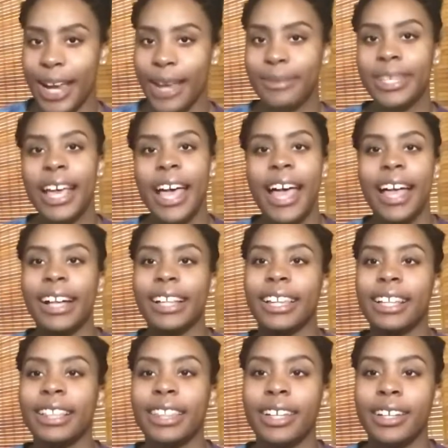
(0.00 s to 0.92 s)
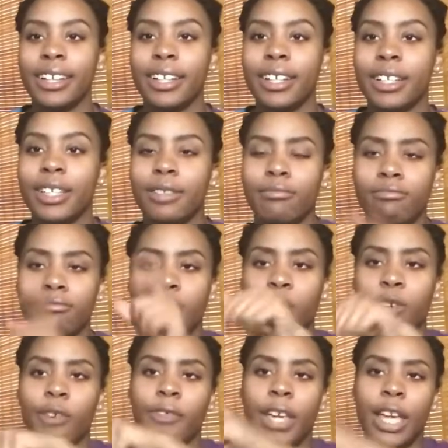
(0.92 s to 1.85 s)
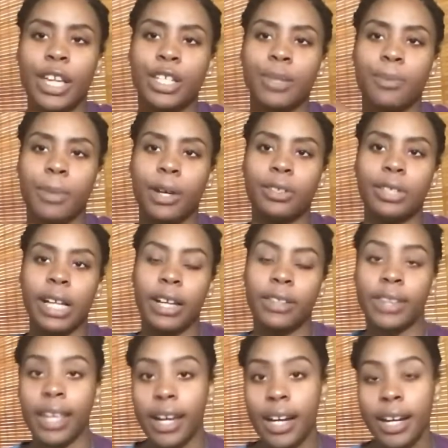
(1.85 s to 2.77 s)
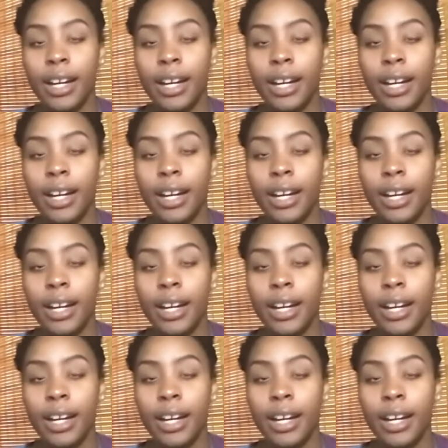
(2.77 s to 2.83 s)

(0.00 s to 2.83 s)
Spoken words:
I'm Love from a Leo, so yeah.